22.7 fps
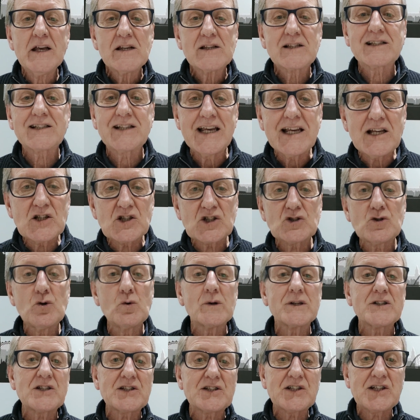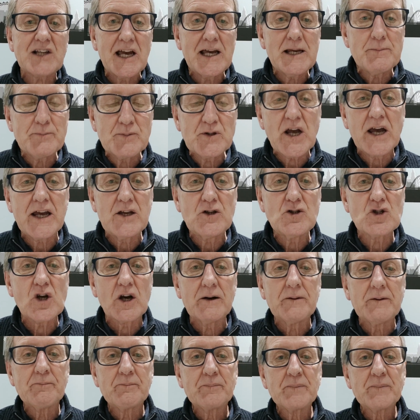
seeks to escape danger